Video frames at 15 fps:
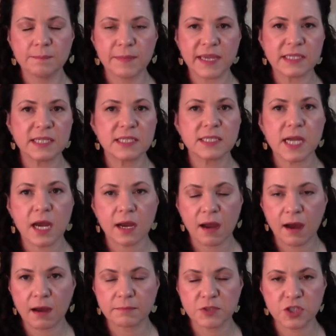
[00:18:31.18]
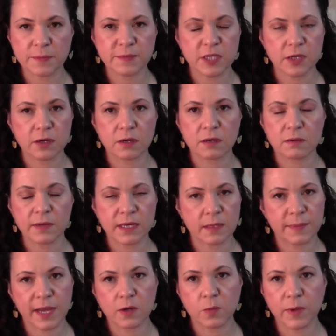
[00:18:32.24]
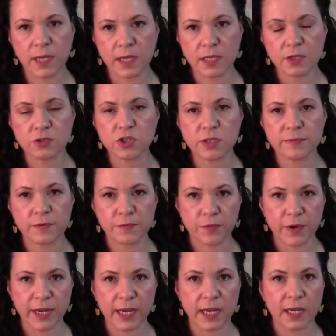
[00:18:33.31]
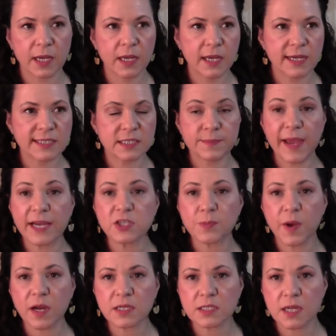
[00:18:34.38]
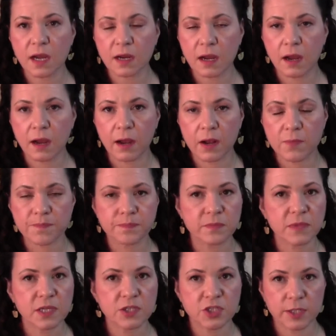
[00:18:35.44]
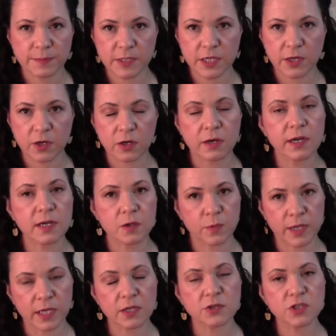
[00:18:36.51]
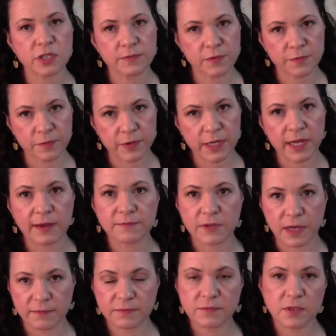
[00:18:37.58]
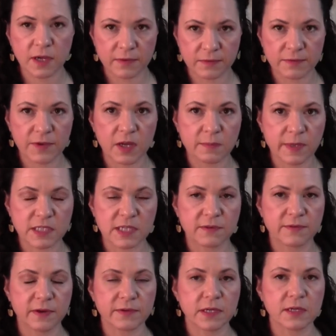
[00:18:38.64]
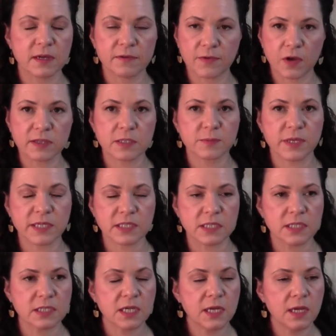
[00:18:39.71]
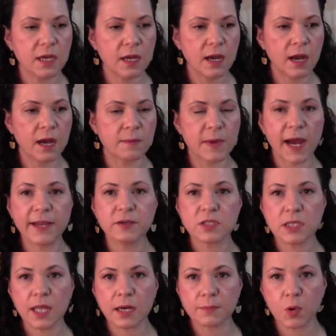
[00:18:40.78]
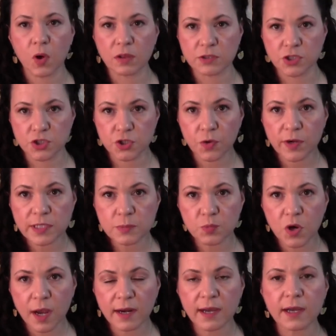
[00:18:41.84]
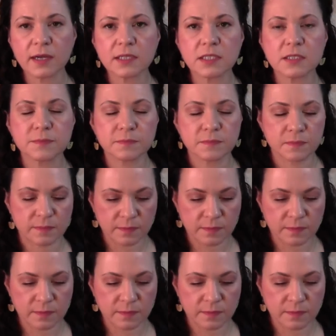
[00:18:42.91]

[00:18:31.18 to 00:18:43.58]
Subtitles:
Macys.com ships here in about a week, usually for free. Smashbox.com ships here in a week, usually for free. I've availed myself of it, of all these places. I use a lot of Paula's Choice products